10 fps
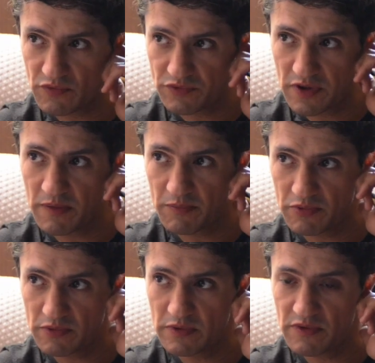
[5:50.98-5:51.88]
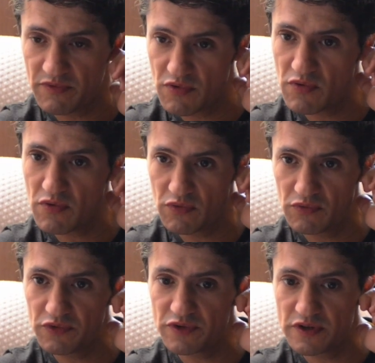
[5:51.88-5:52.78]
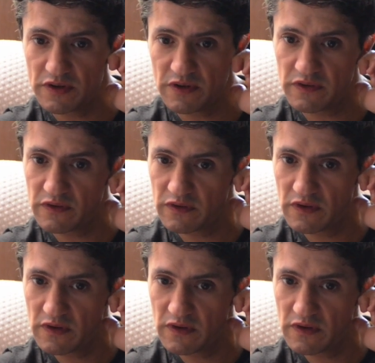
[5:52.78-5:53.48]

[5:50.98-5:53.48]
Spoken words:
um tempo. Levou alguns dias.